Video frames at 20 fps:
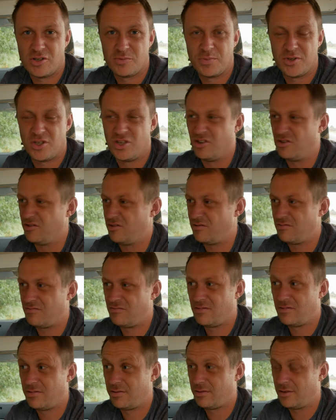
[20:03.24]
just because
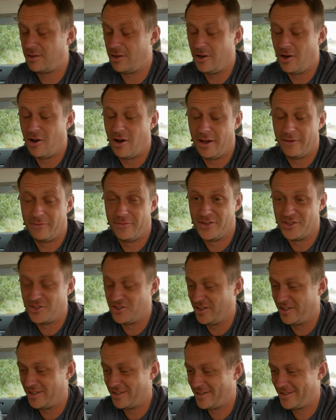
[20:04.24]
life
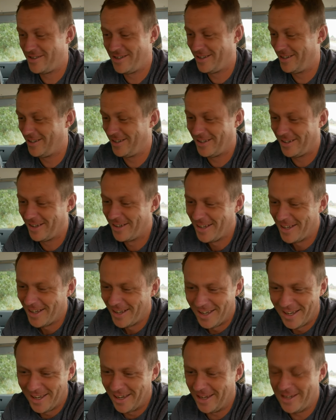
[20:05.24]
is just
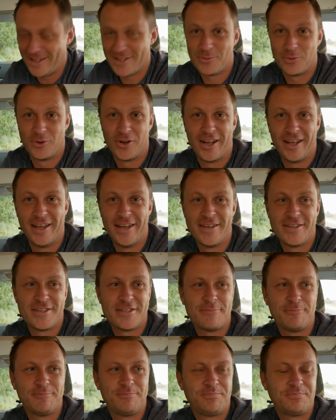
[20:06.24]
it is what it
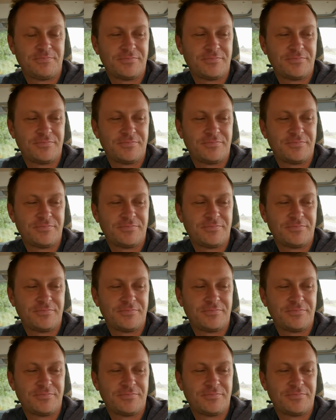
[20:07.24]
is.